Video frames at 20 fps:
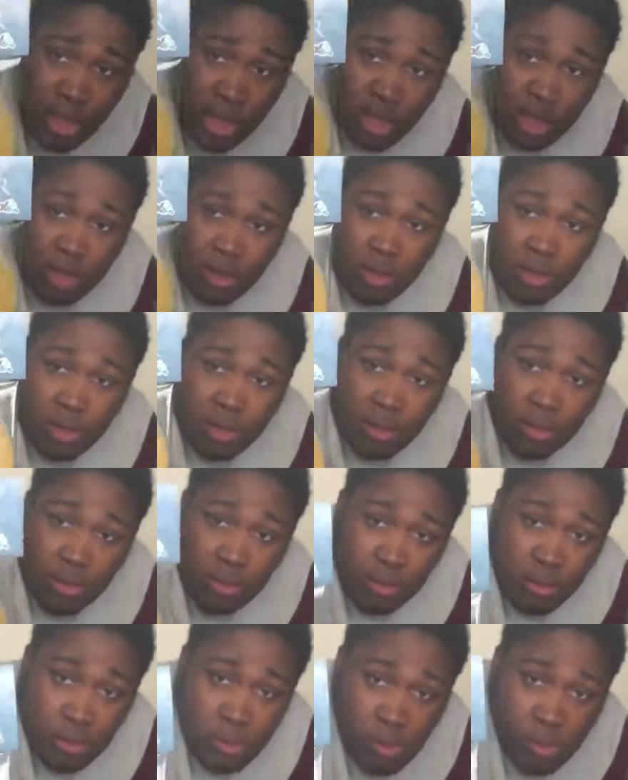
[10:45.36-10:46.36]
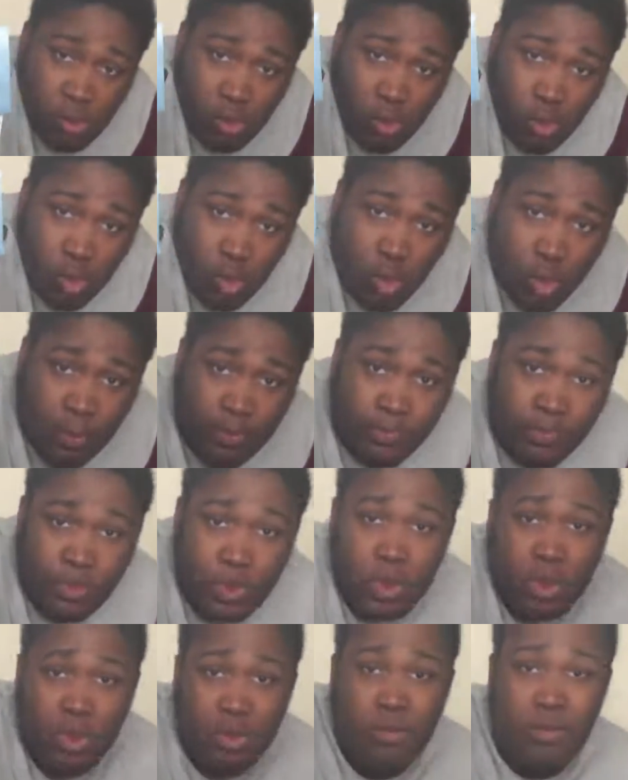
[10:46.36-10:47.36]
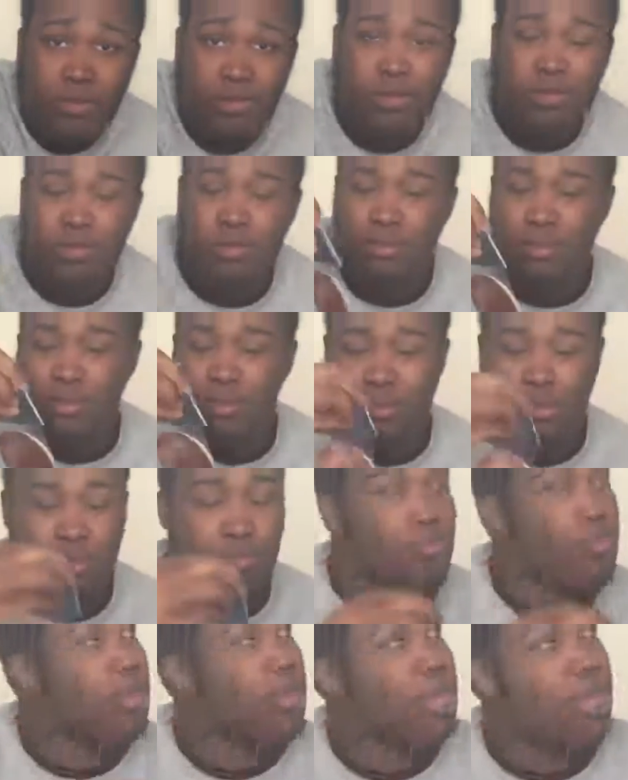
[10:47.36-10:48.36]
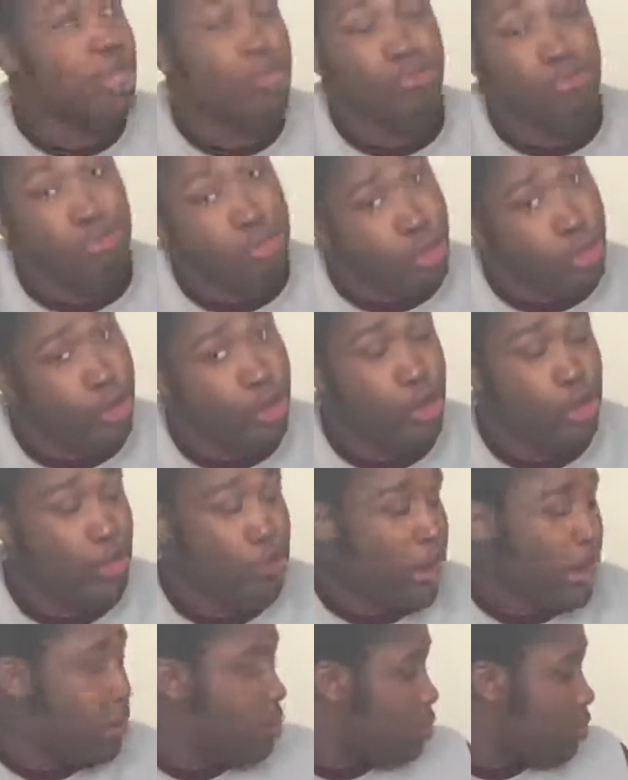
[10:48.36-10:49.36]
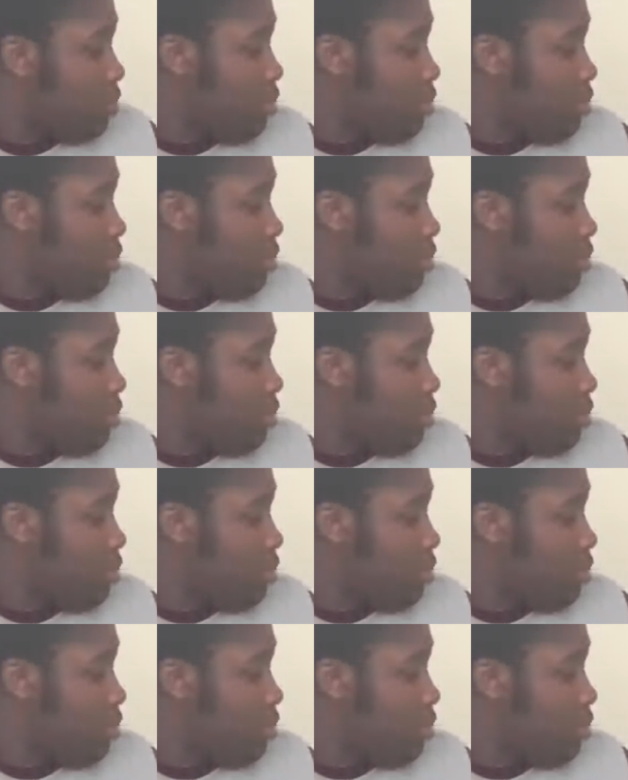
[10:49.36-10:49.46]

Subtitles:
that? Oh, pretty cool, man.